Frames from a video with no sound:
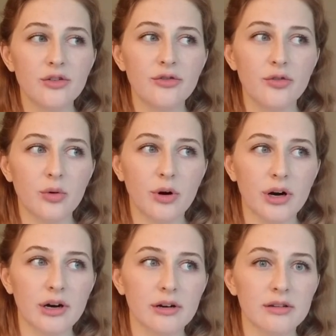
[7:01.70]

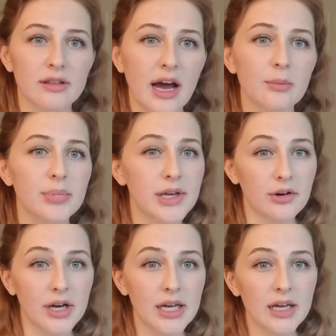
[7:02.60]
for that
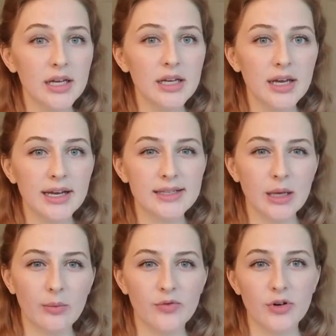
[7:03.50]
period,
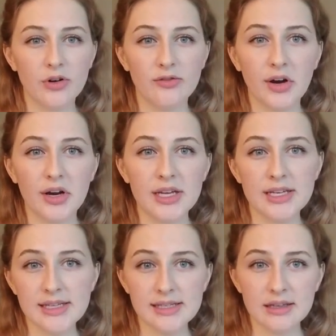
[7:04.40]
except for very
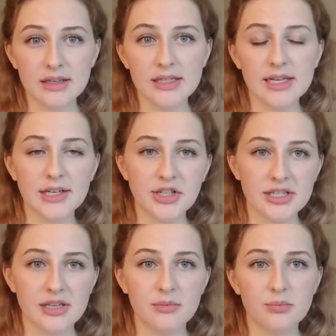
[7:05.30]
easily
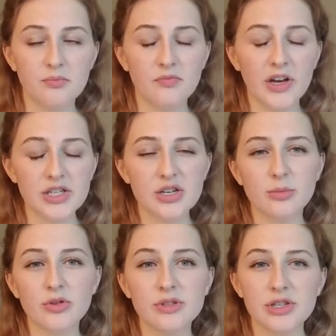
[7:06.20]
digested
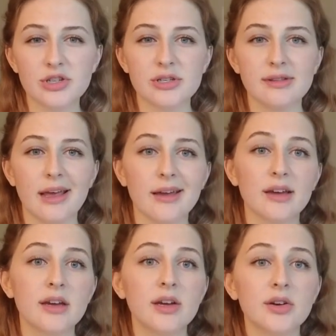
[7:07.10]
vegetables such as like
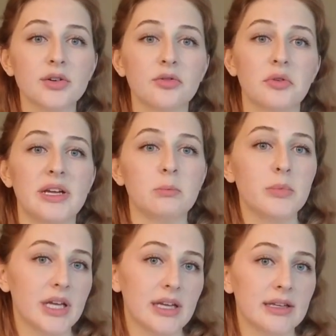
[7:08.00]
green
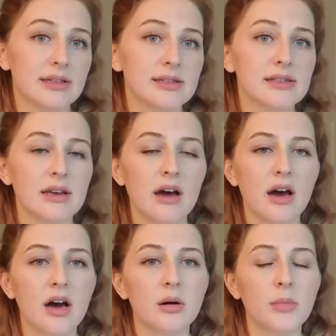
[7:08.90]
beans.
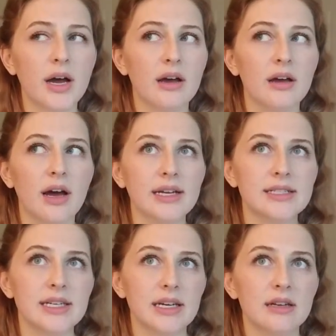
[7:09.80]
I
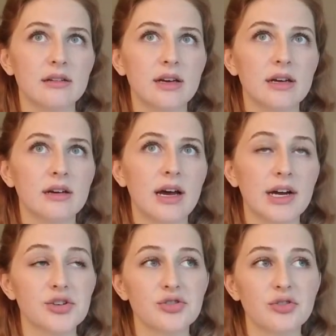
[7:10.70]
did
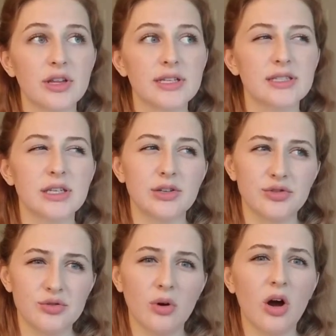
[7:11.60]
actually
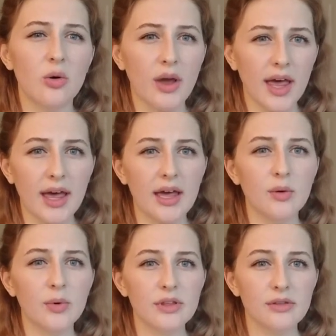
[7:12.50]
do okay
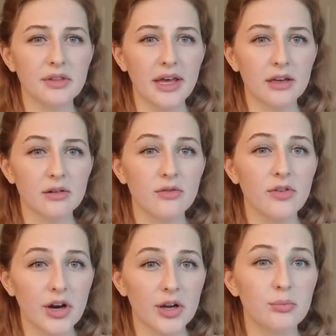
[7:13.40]
with like
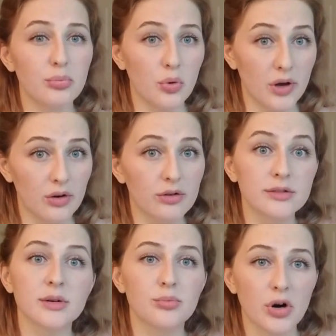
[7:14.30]
very
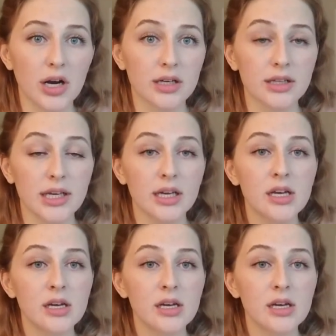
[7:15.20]
boiled broccoli,